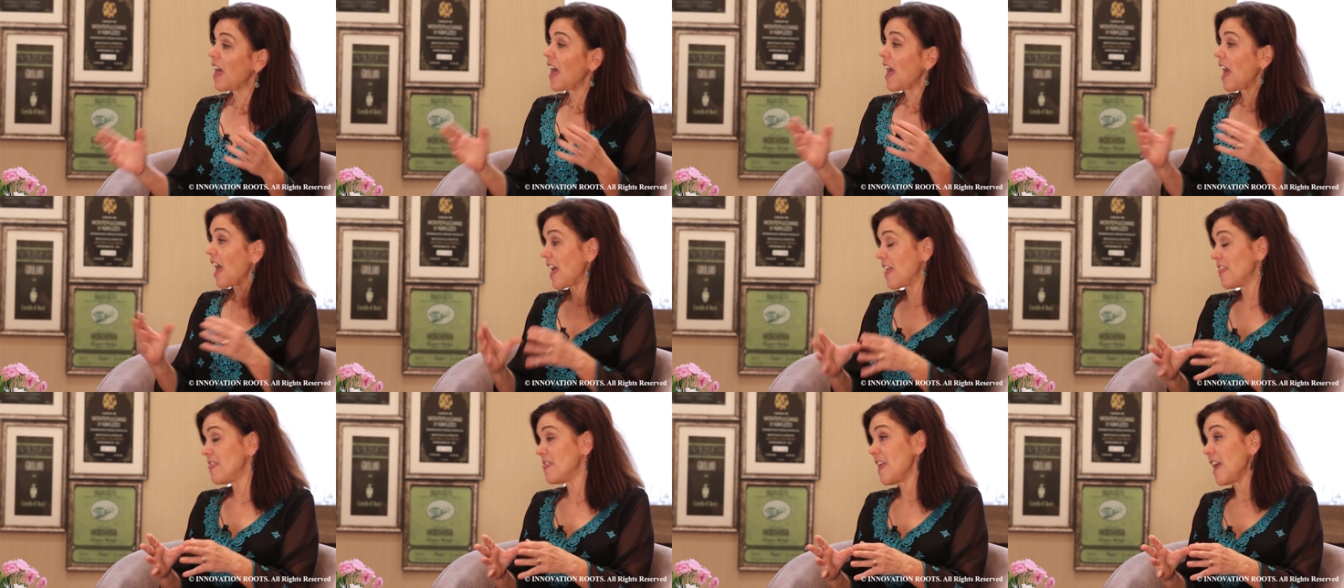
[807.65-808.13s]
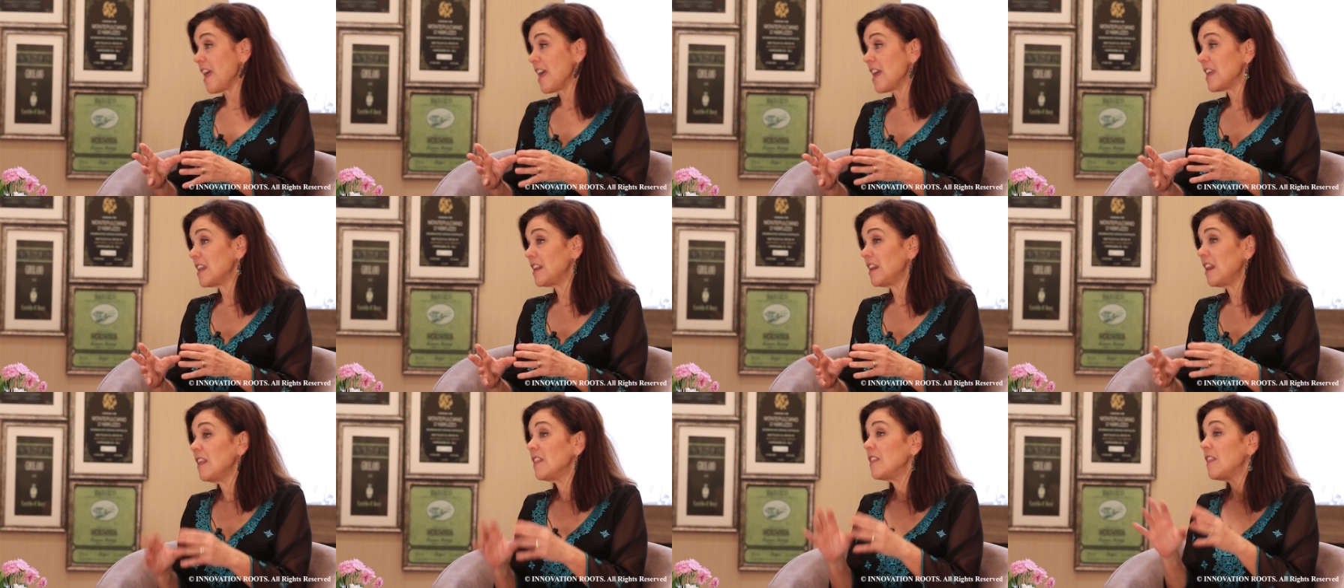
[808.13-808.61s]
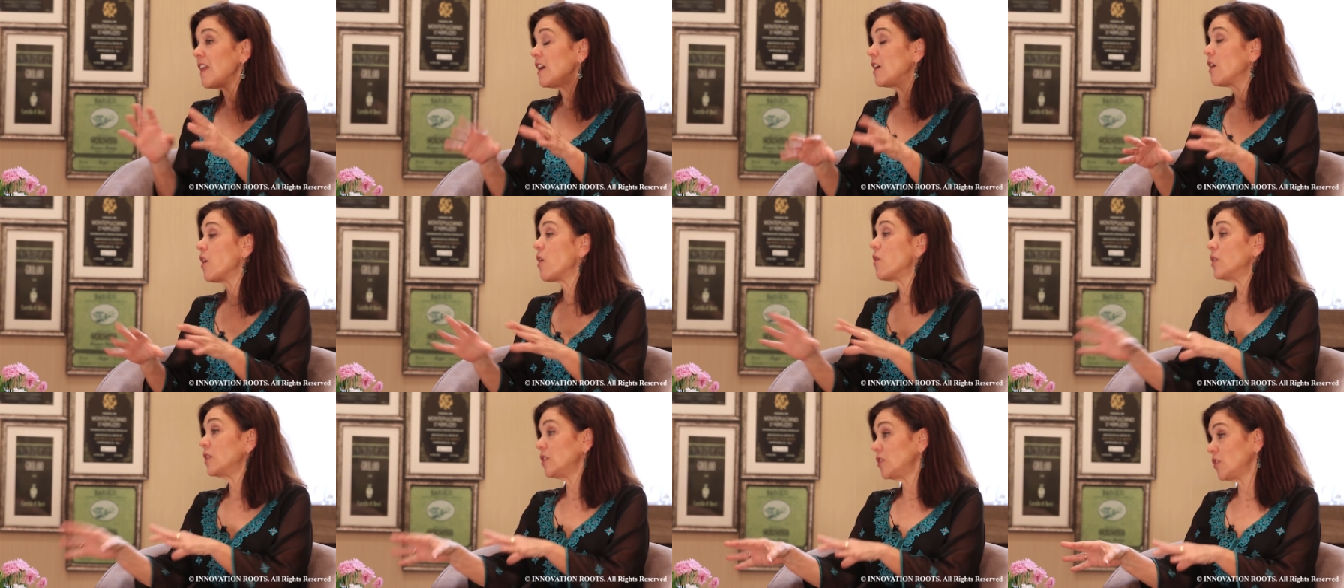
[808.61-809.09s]
And then they
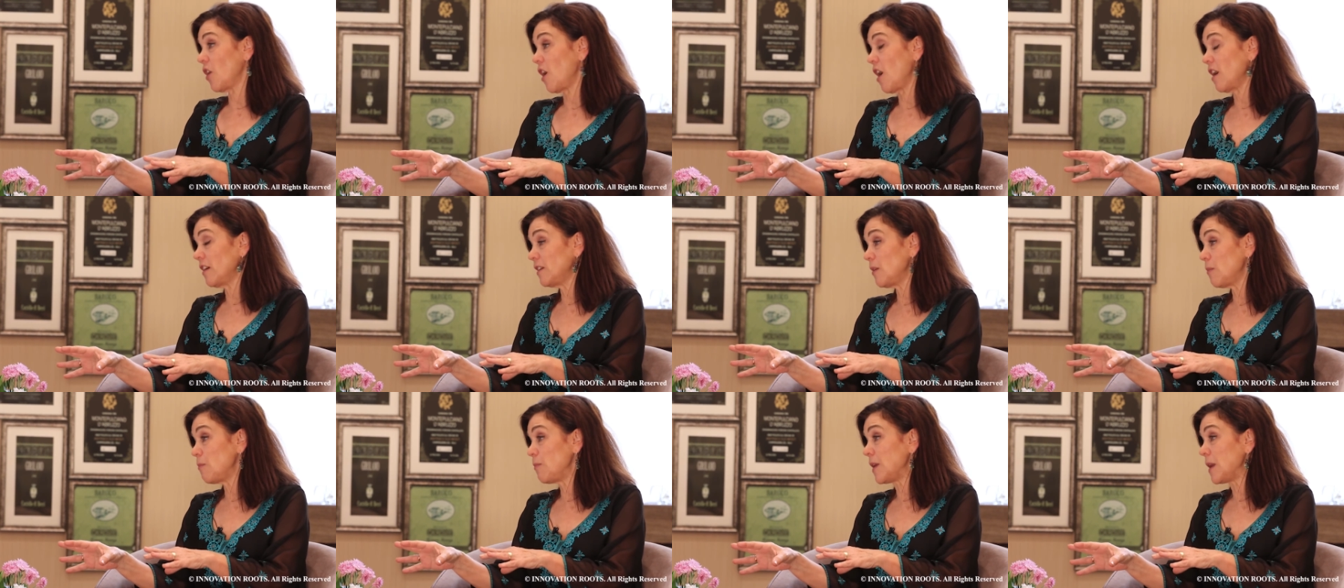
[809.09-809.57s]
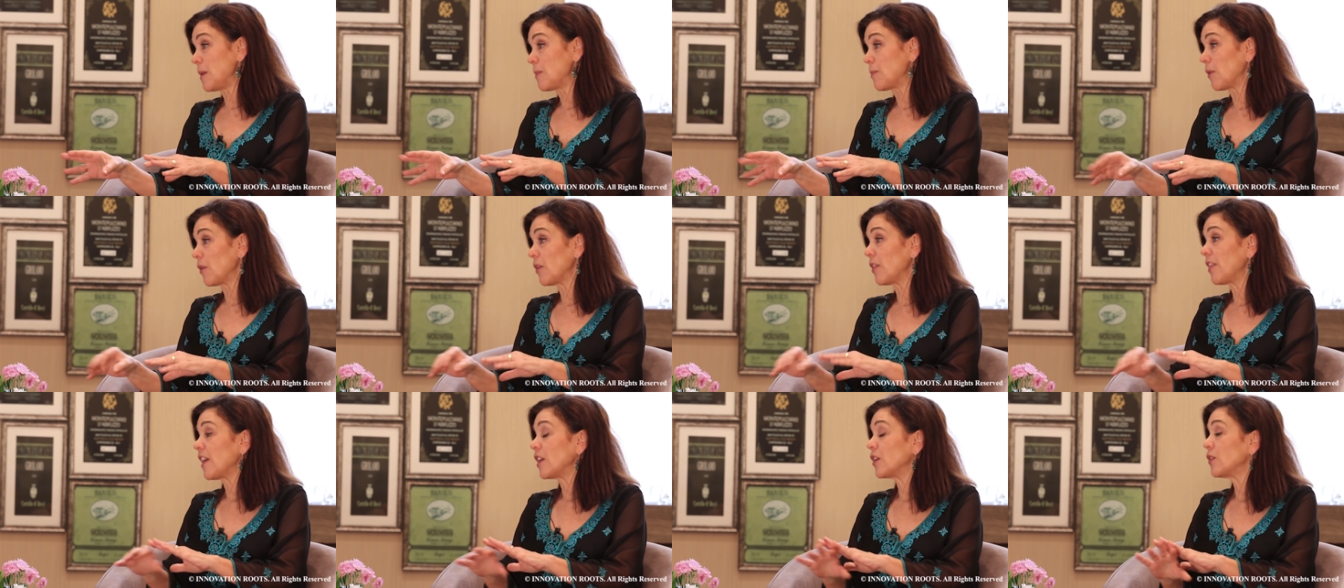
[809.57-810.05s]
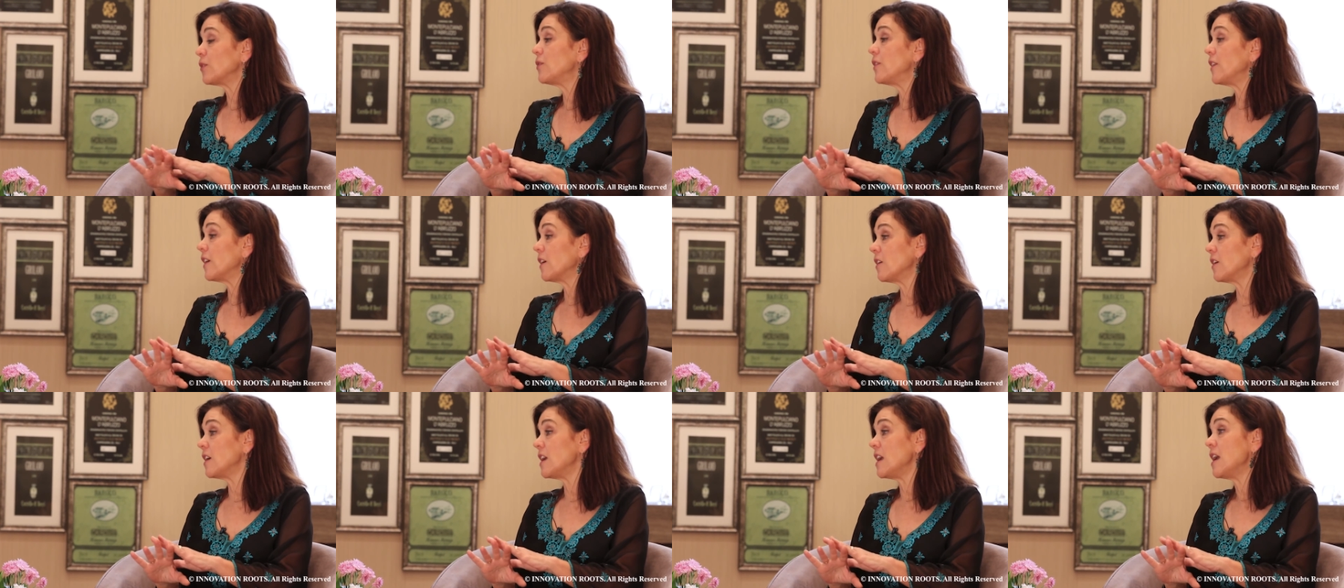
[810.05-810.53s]
go and talk to people that are
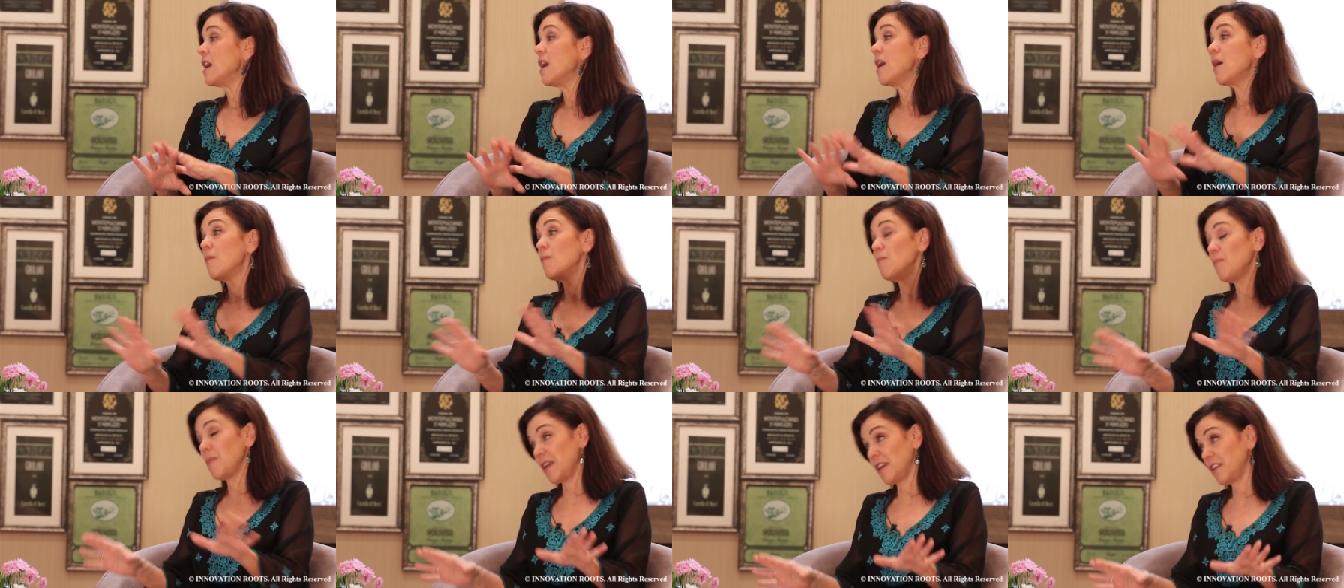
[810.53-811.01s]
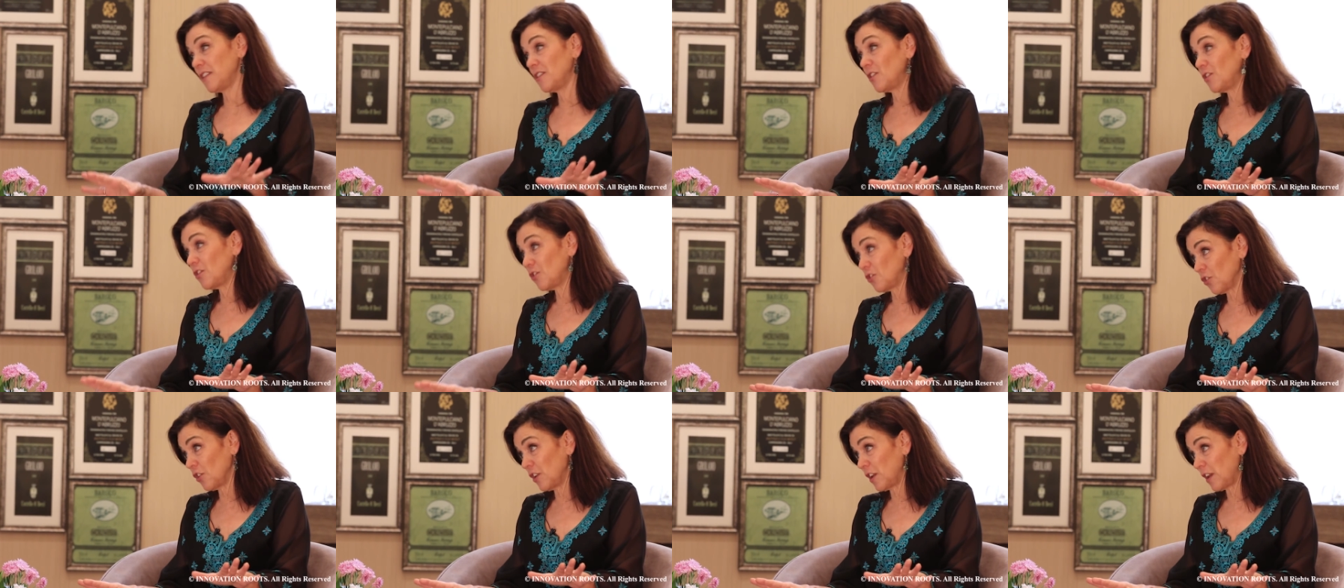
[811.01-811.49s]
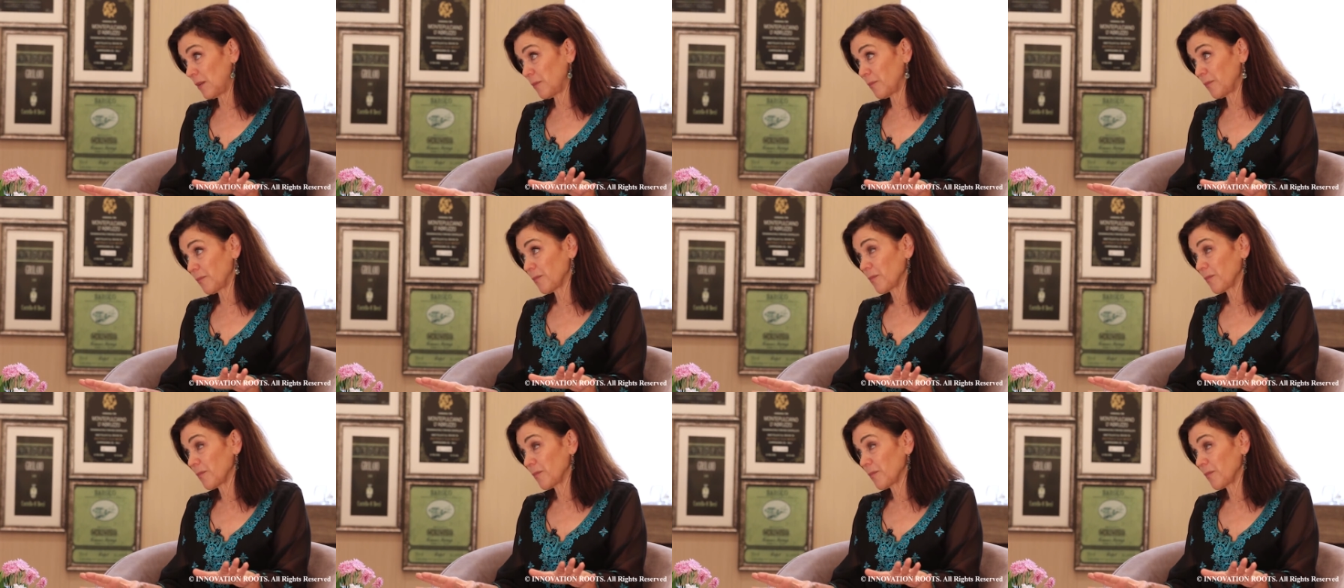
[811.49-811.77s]
very mainstream.